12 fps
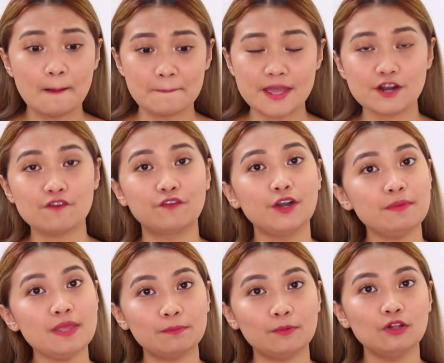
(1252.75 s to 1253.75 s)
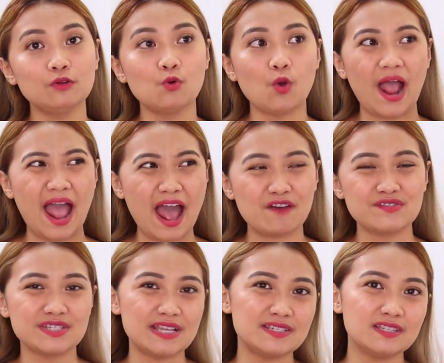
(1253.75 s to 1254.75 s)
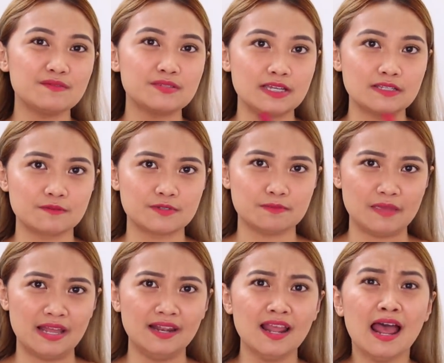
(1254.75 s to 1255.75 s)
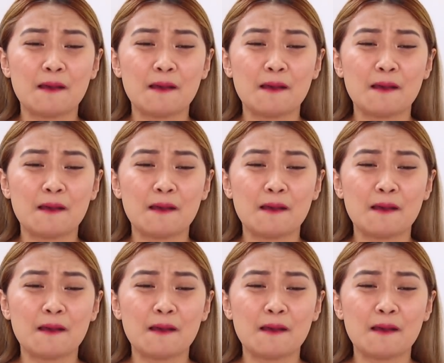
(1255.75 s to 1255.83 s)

Pero for people who have sensitive sense of smell,